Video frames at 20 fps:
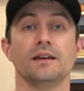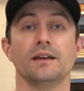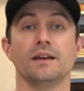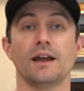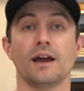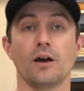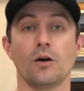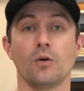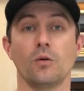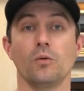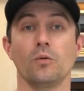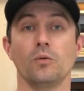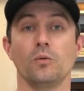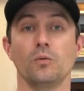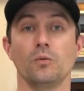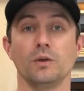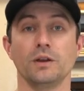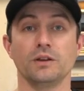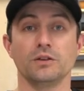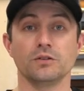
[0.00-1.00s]
Now,
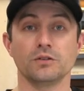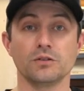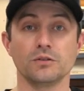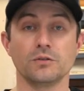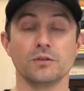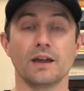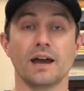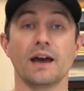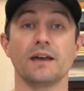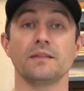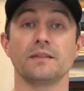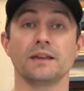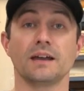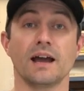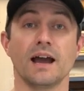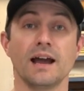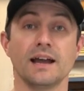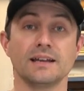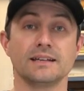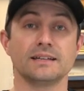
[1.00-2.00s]
when you do that, the
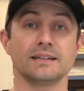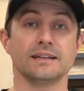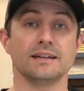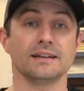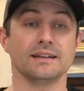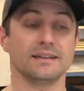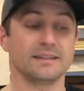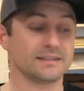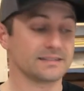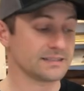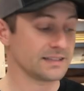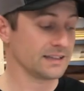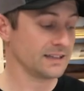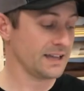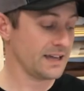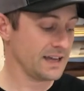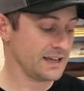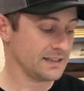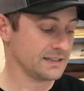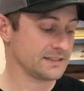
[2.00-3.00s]
idea is to
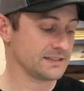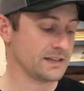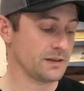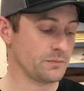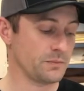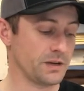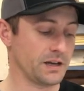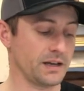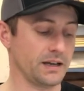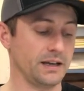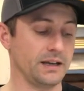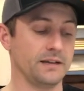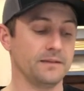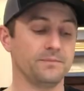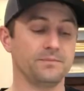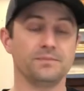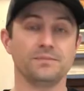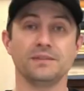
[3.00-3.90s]
land somebody